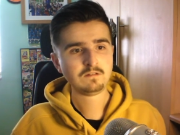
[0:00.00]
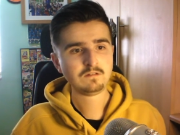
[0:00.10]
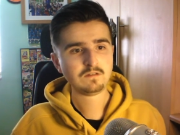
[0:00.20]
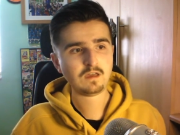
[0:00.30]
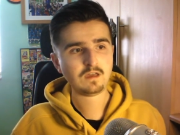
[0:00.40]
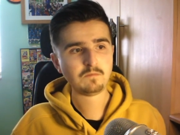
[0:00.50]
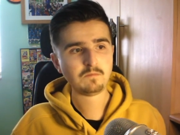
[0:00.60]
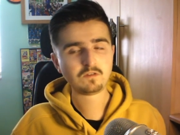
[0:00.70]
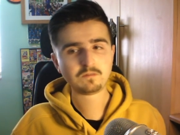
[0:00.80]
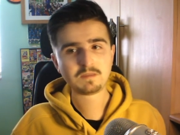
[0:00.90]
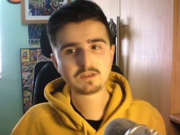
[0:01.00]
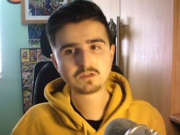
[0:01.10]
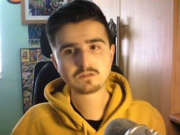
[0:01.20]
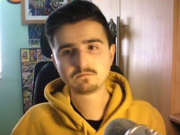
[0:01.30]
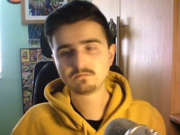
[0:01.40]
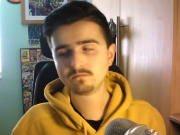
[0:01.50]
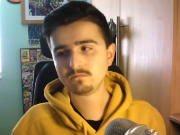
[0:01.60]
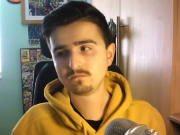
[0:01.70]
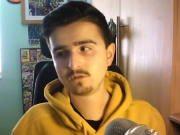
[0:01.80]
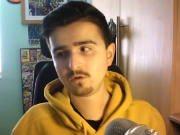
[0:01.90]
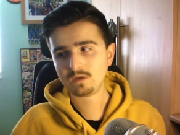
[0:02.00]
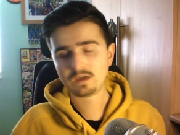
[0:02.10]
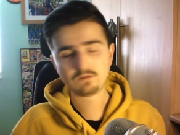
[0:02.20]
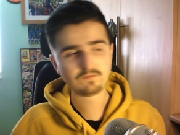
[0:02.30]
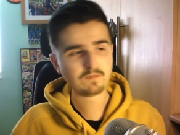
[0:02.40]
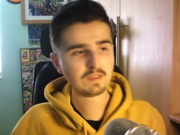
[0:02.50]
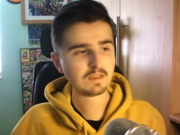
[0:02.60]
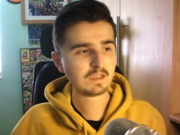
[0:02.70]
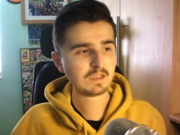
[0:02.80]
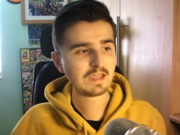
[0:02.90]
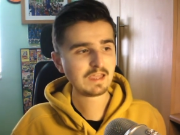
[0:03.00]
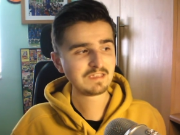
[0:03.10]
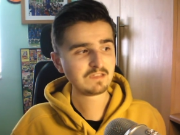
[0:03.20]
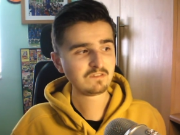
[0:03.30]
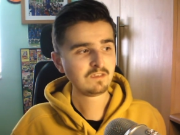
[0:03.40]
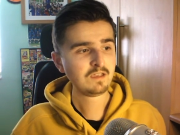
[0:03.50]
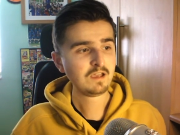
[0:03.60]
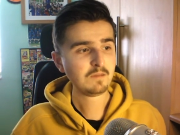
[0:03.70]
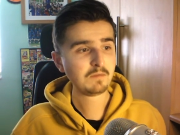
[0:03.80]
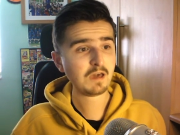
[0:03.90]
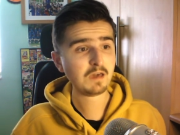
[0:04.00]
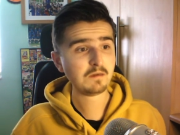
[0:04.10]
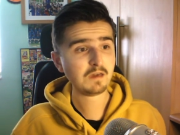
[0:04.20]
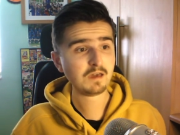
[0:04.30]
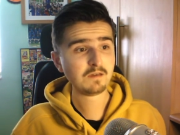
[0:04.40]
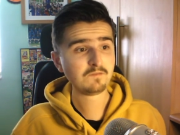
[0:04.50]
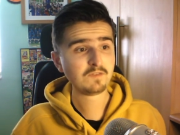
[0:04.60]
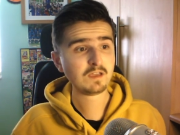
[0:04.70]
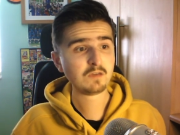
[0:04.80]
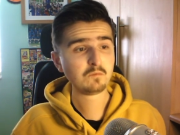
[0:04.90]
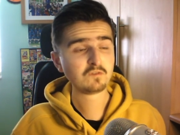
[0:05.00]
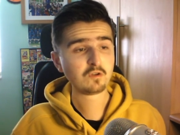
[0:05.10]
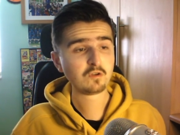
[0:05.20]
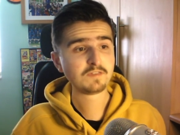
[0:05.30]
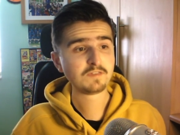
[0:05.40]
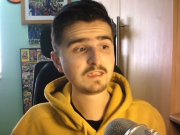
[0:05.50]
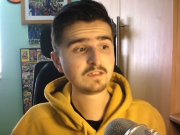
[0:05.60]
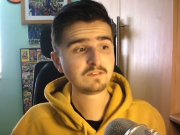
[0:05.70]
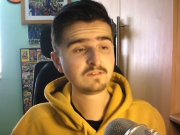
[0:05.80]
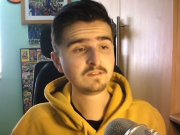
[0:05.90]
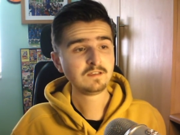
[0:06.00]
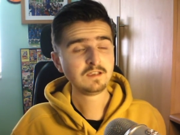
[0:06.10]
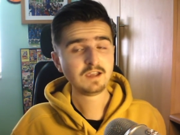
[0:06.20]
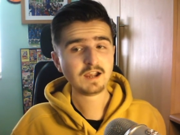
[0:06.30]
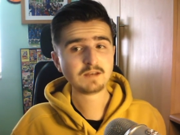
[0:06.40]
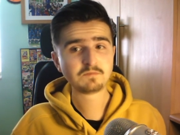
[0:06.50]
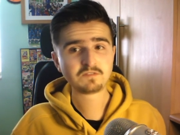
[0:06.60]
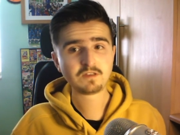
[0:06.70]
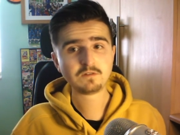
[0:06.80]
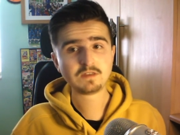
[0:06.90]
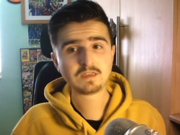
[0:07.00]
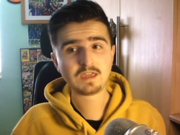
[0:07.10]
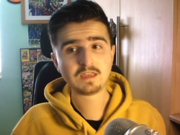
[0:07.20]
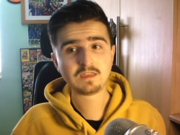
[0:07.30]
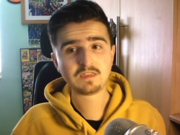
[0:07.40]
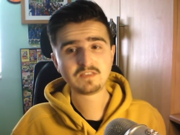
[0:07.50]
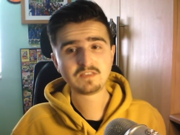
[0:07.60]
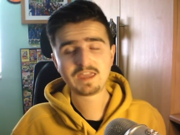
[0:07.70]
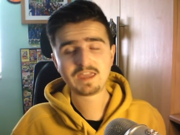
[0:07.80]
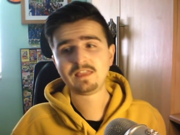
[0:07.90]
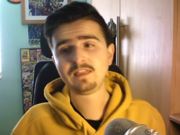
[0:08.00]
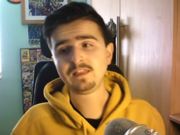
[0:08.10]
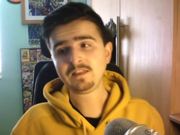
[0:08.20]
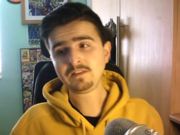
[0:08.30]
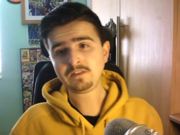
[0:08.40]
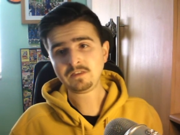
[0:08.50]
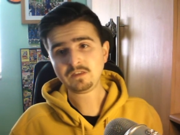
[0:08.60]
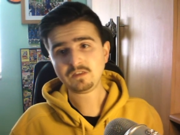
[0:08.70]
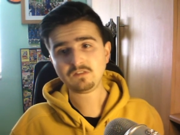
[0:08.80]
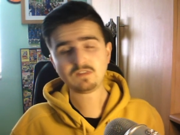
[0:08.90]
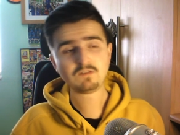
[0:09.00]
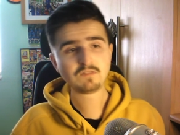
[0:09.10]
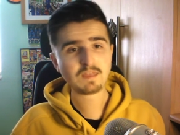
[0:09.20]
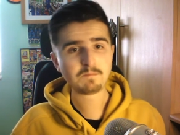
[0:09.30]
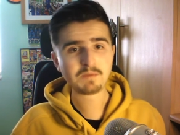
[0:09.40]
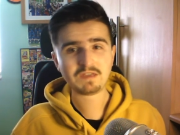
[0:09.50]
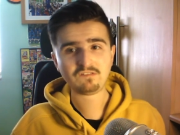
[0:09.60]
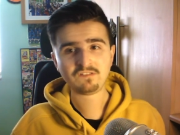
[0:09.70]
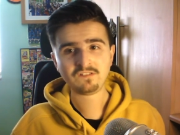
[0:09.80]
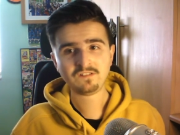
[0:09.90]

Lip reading: Not to make a joke out of any addict, but I think I was a coffee addict, and I'm slowly getting addicted again. Just gives you that buzz.